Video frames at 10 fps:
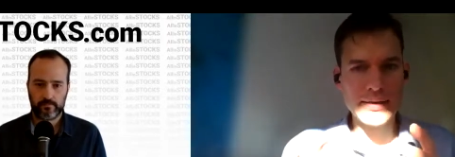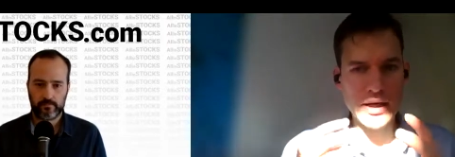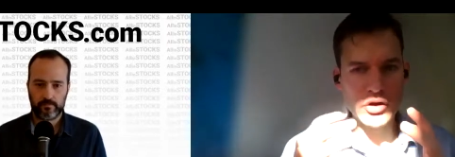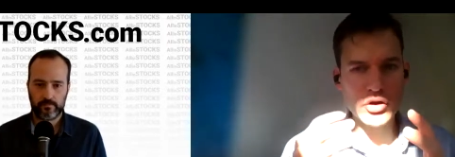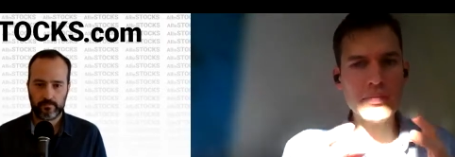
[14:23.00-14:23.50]
Speaker 1: they
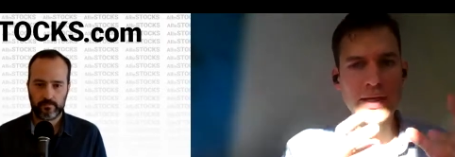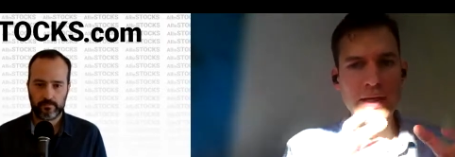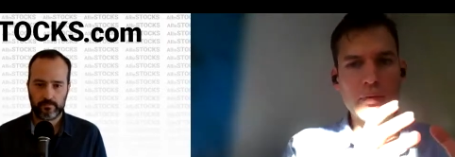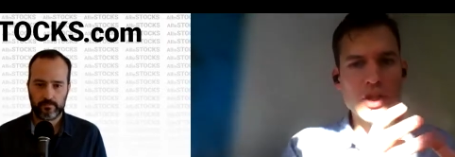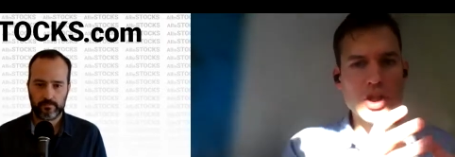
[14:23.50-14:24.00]
do make
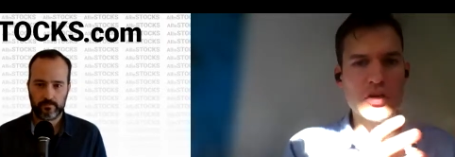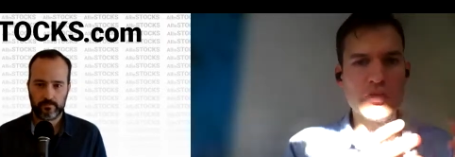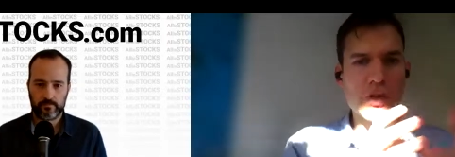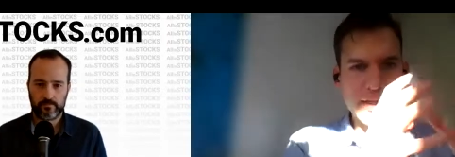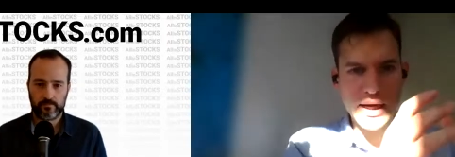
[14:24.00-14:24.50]
acquisitions for
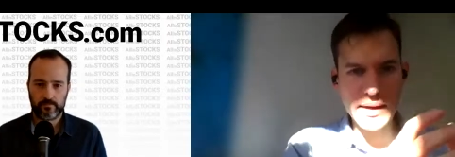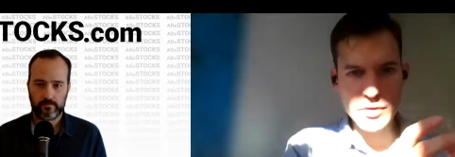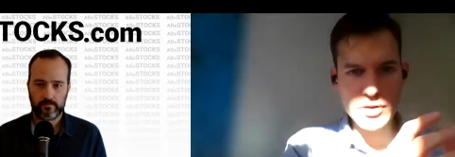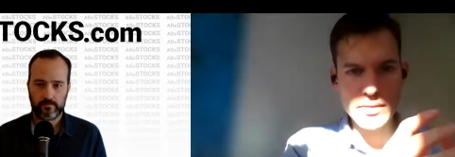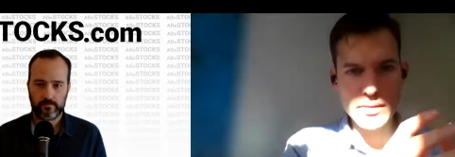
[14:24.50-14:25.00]
the games,
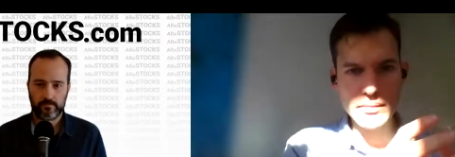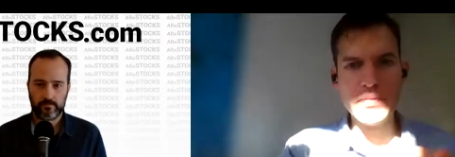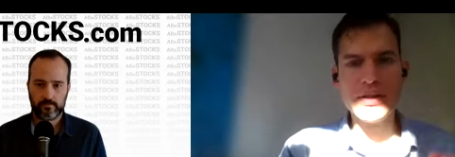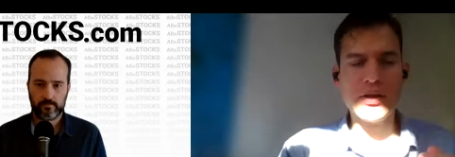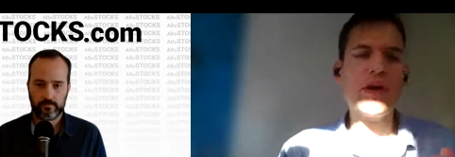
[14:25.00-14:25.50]

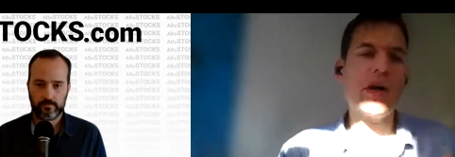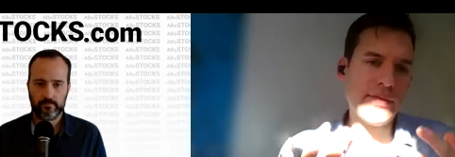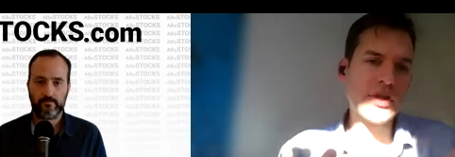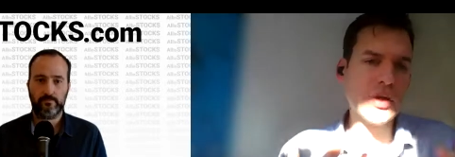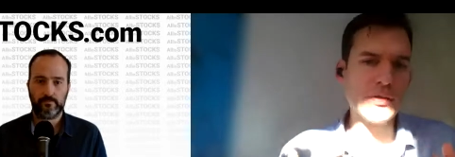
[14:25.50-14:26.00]
but every
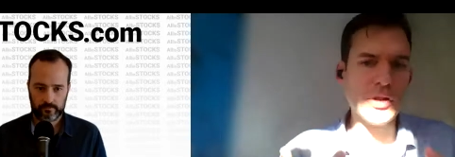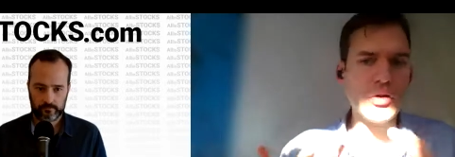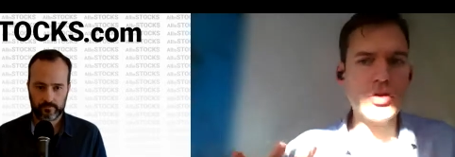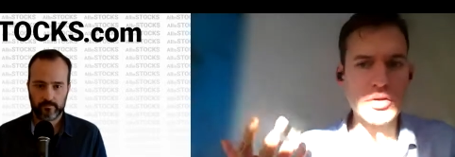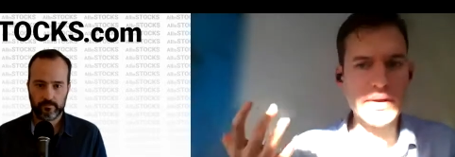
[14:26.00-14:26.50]
so often they
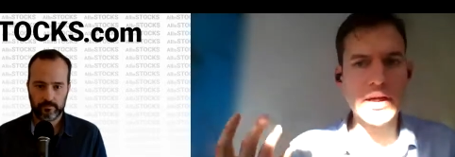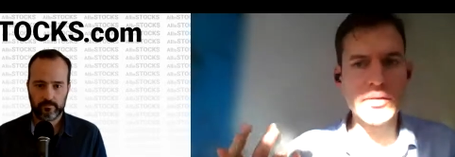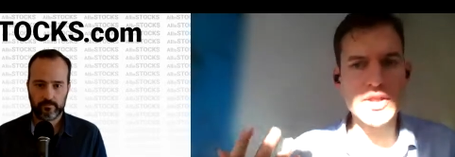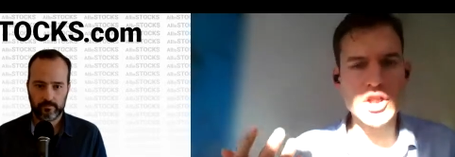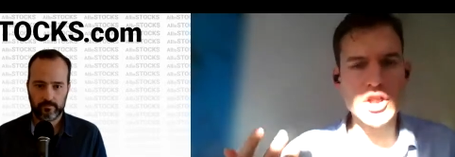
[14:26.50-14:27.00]
also make
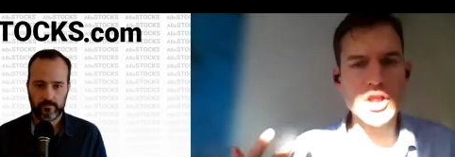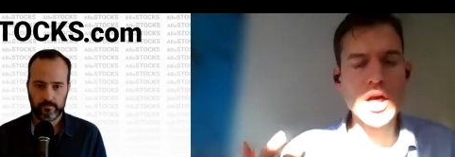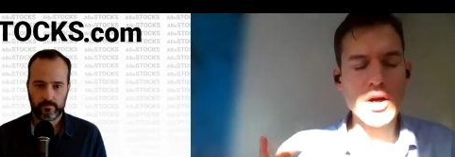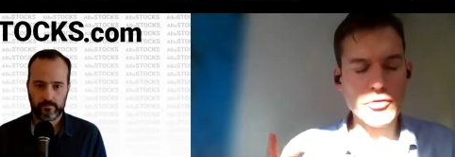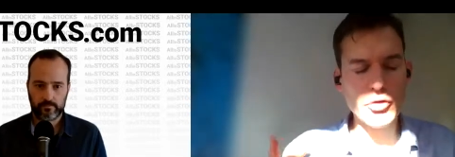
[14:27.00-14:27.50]
acquisitions
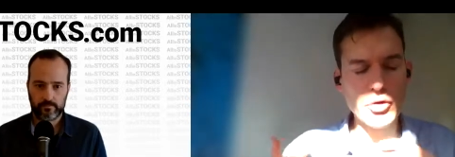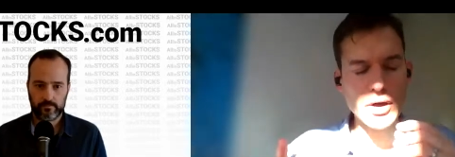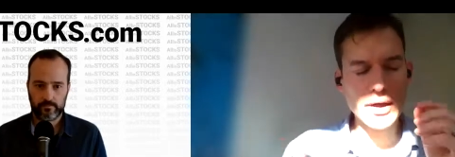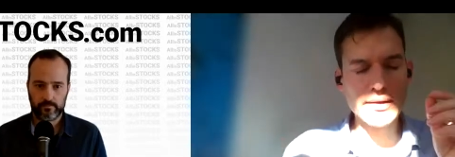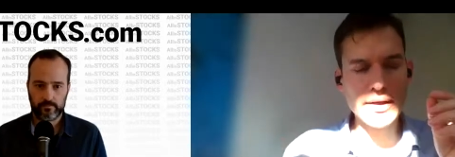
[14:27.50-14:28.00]

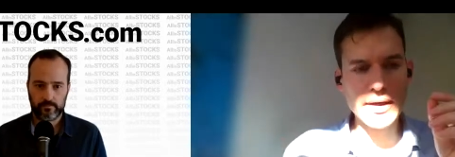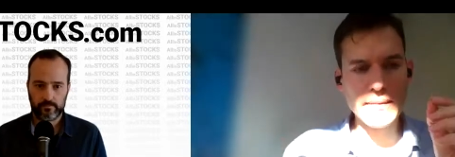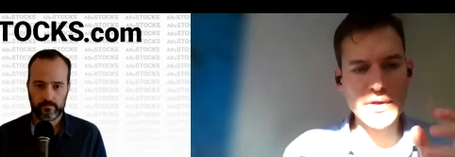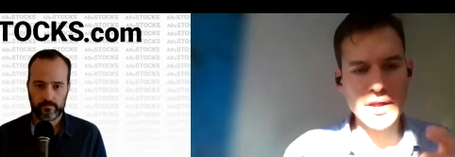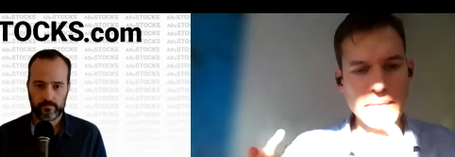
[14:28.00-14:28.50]
for
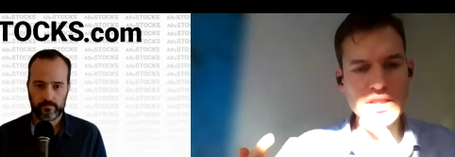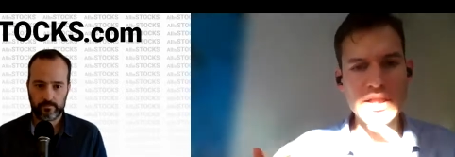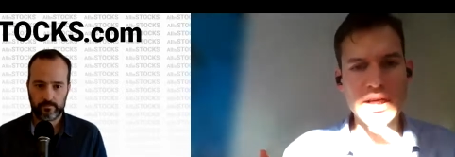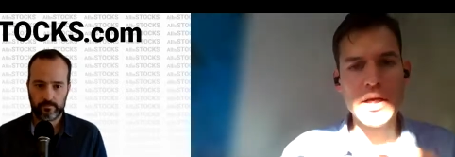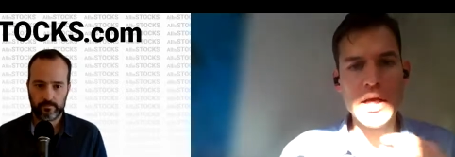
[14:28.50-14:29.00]
the, the business
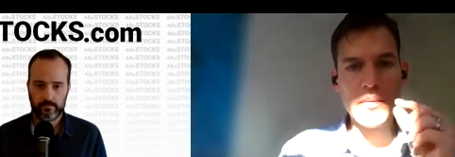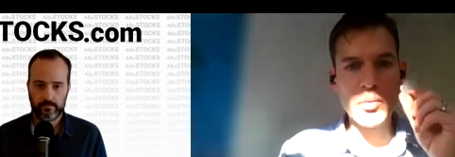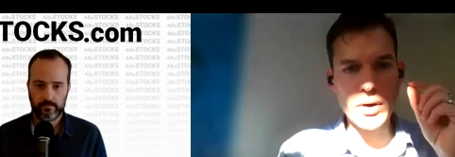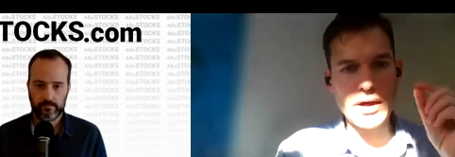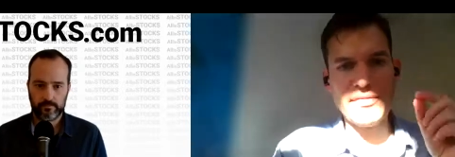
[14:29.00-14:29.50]
side. But
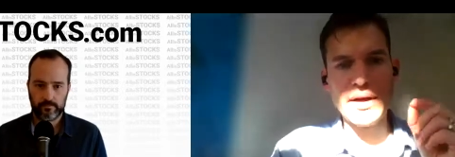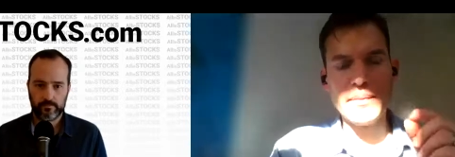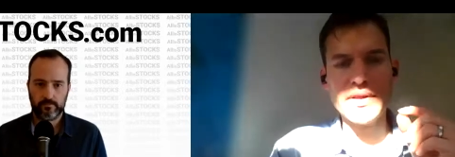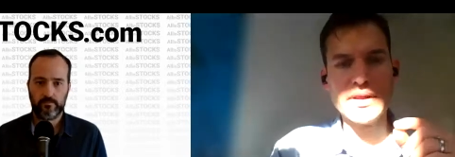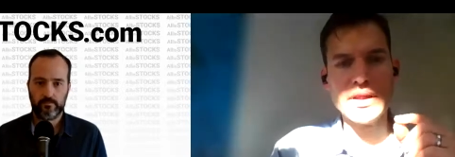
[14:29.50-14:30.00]
what I find
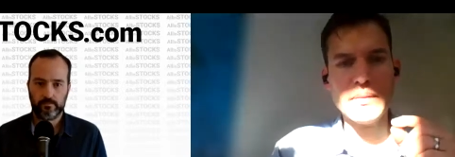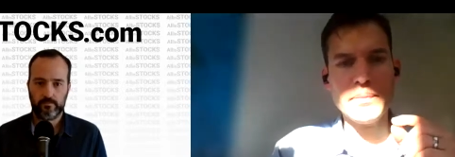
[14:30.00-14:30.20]
particularly